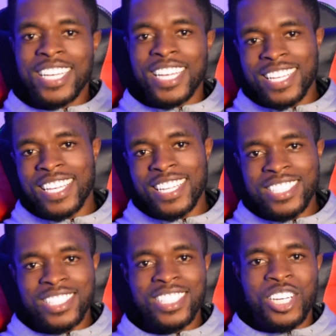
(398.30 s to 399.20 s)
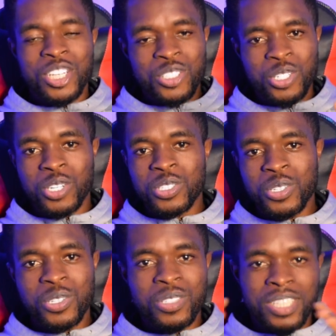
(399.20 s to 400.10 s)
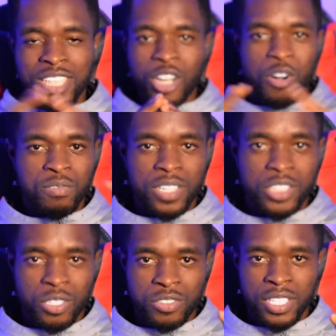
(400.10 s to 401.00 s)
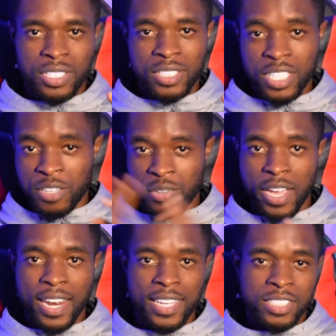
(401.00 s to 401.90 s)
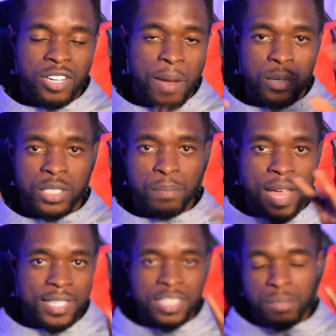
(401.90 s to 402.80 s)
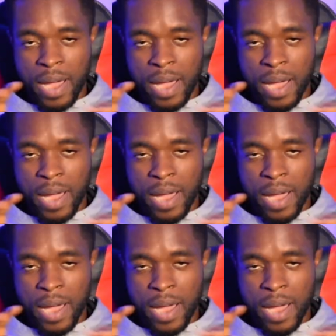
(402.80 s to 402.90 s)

in case you don't know the conversion rate, if you're in Nigeria, multiply this